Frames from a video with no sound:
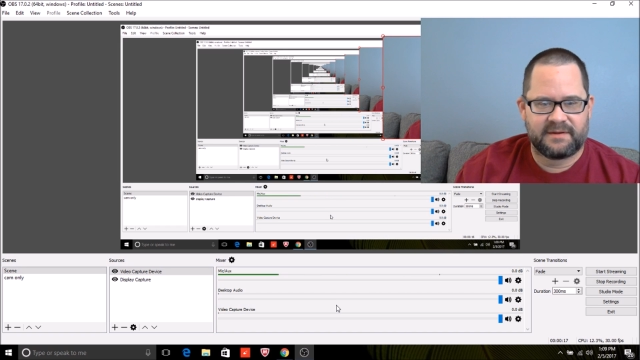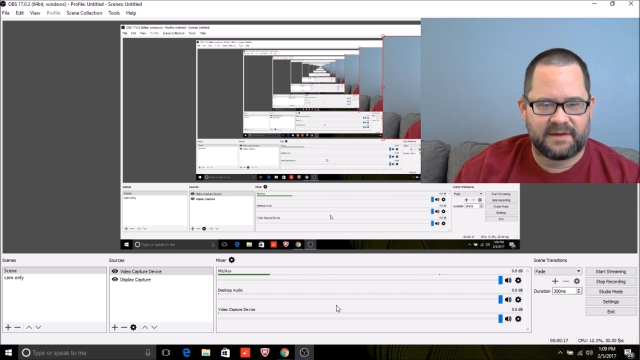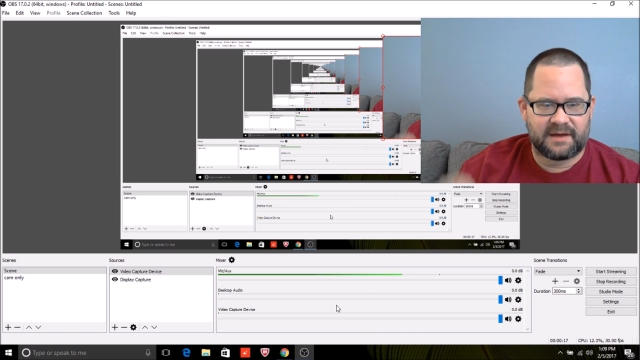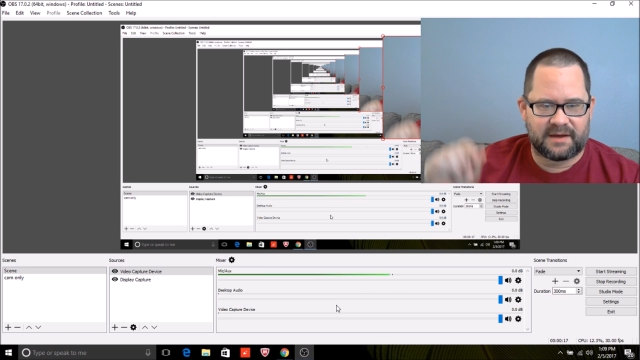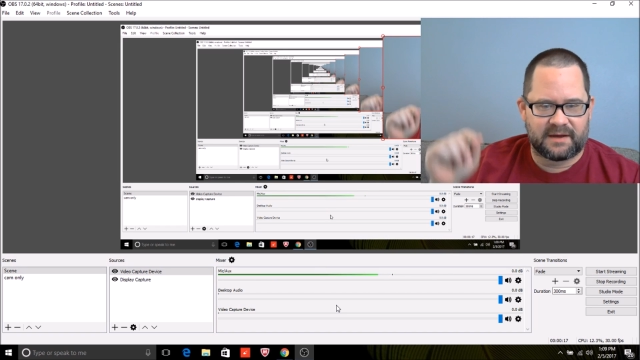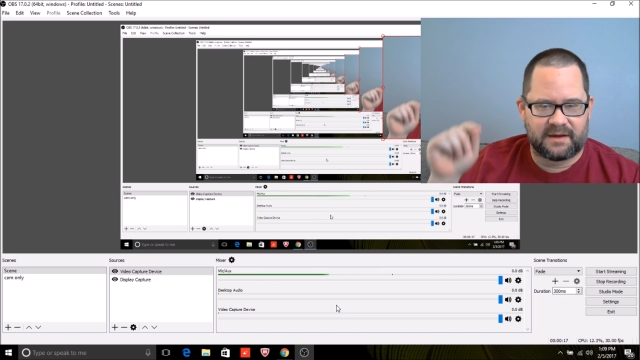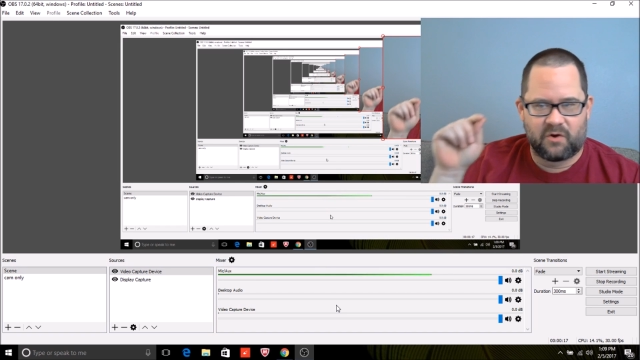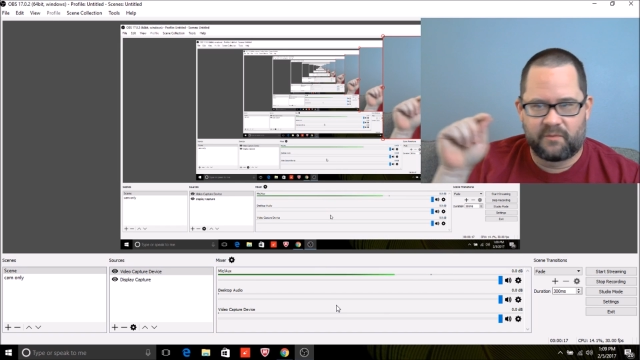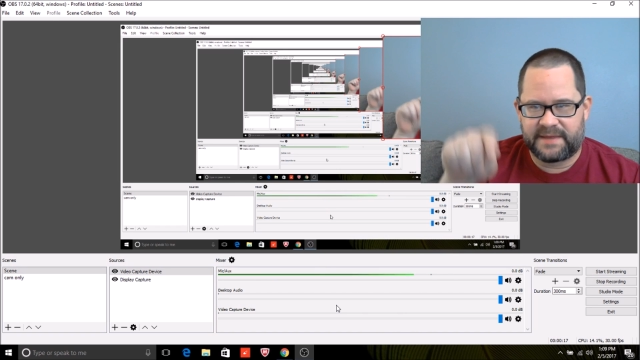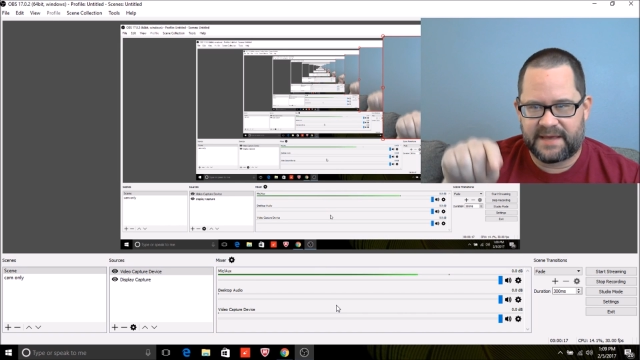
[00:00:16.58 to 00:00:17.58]

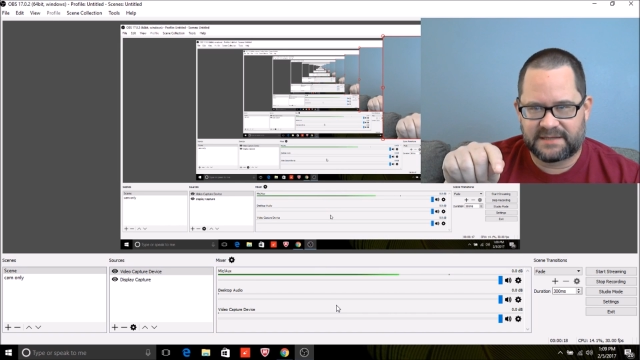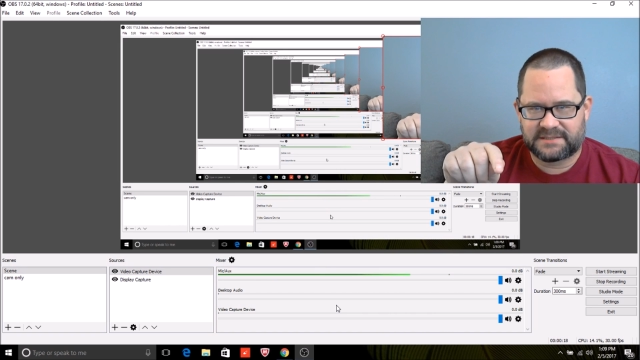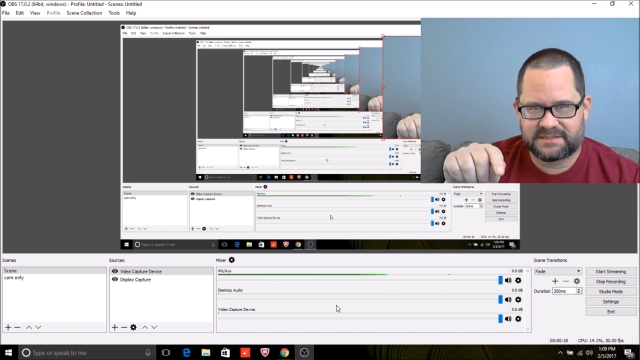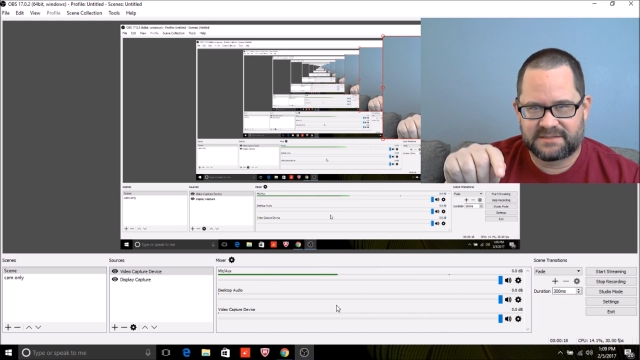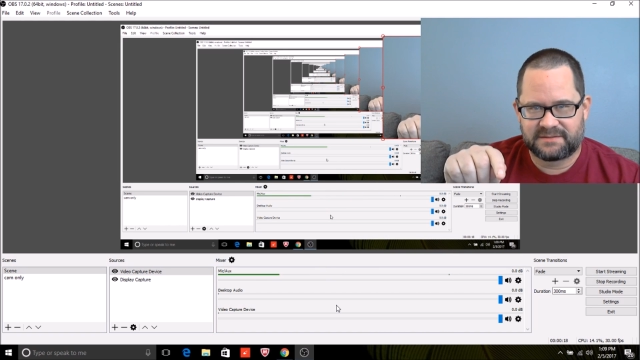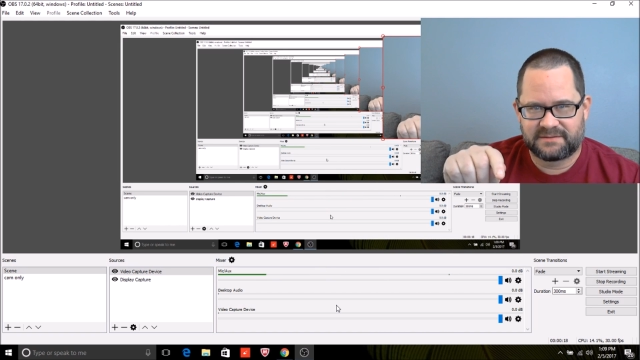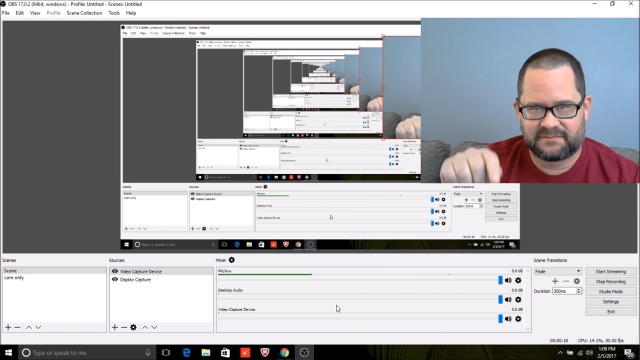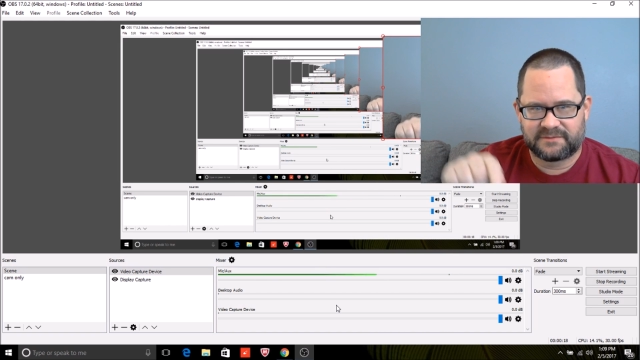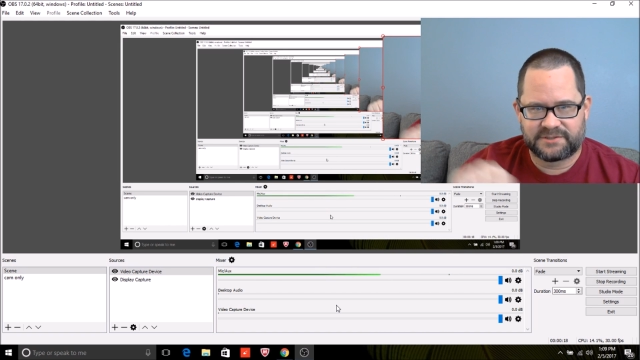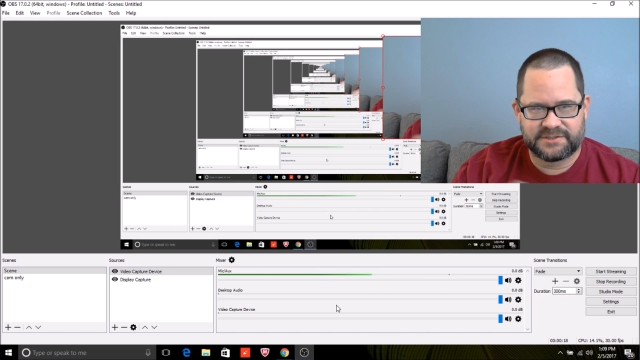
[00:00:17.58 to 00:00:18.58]
OBS,
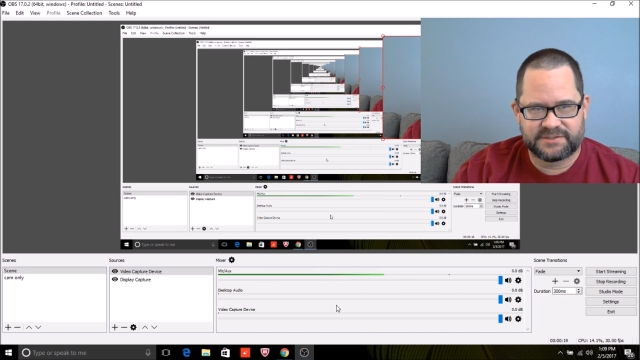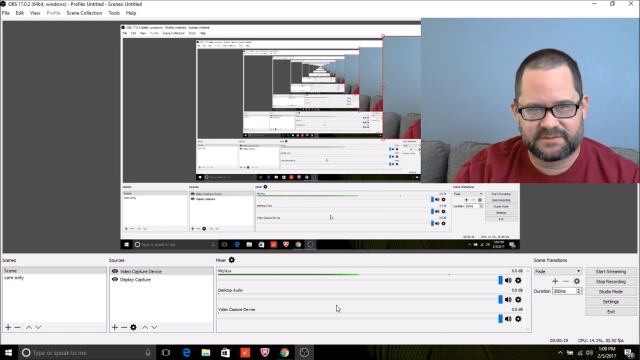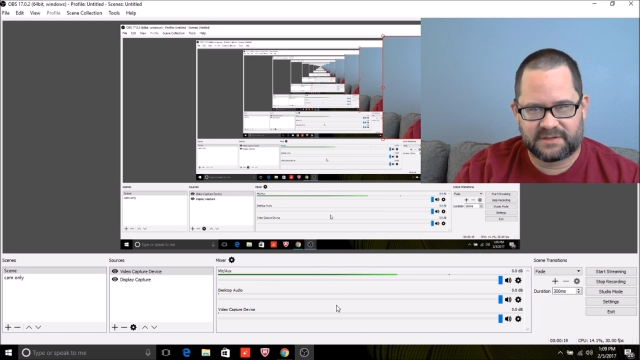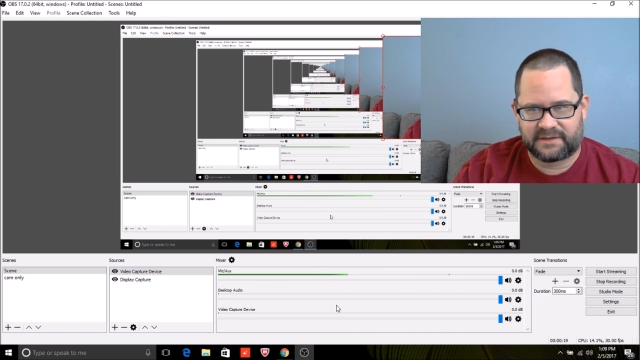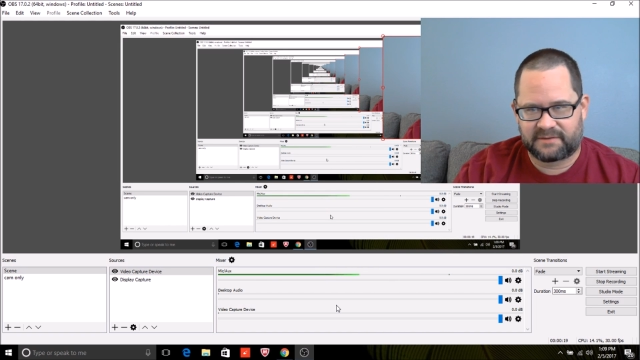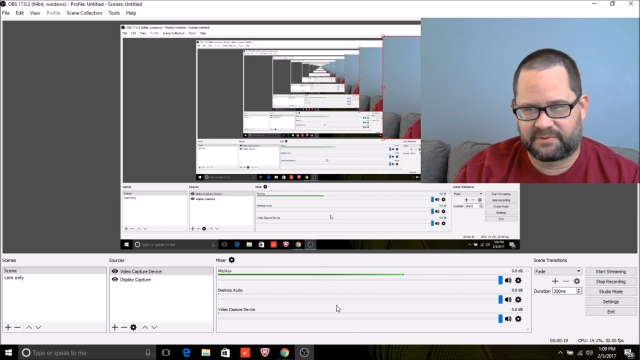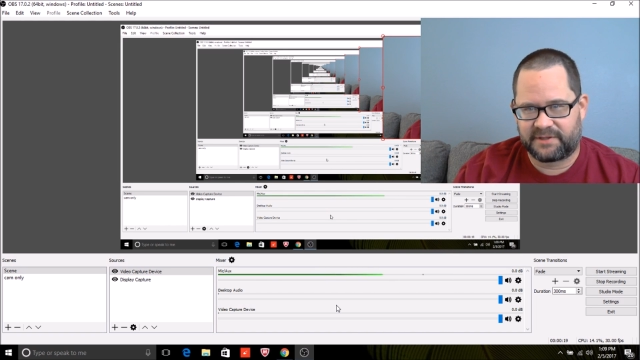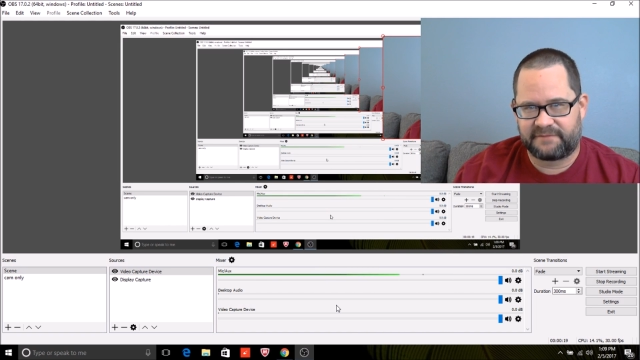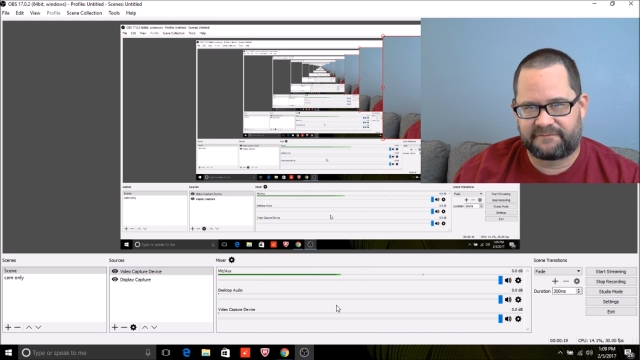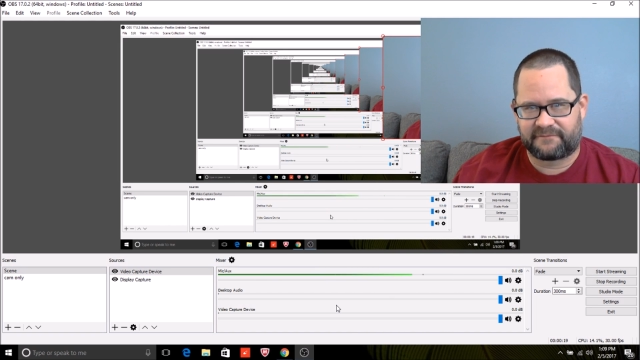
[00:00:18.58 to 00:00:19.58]
which is like
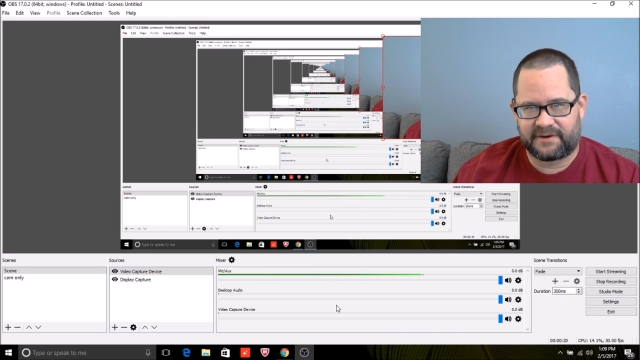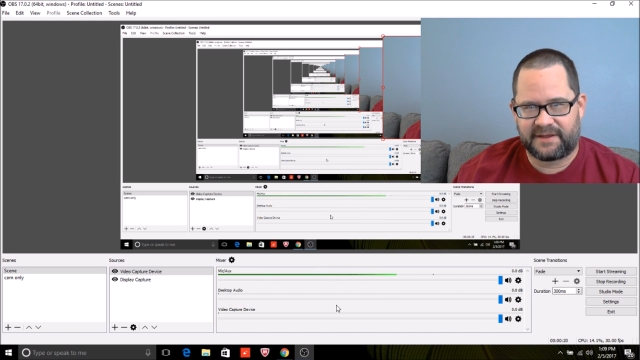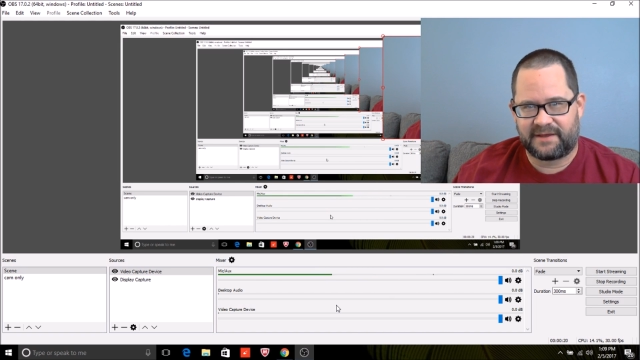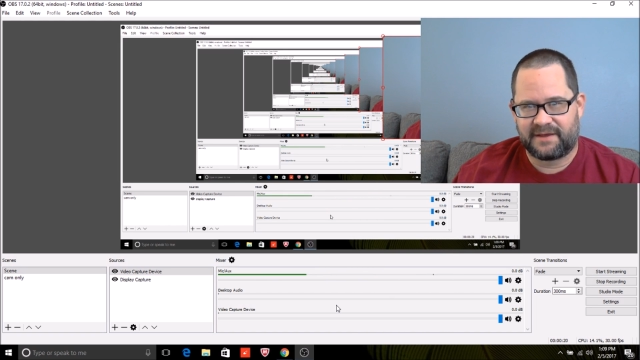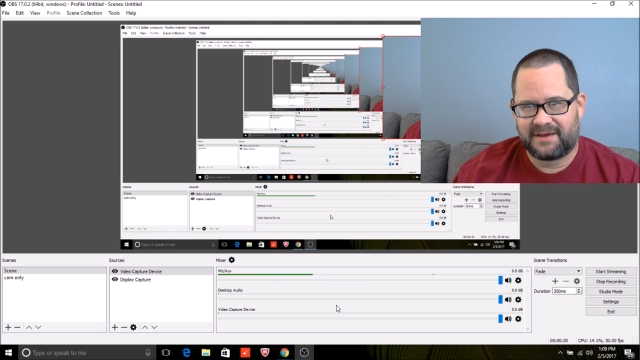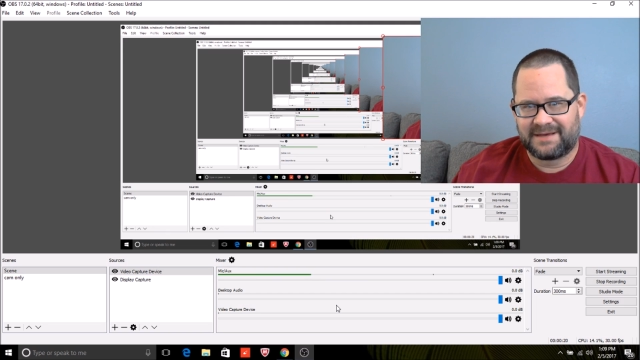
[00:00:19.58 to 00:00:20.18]
completely free.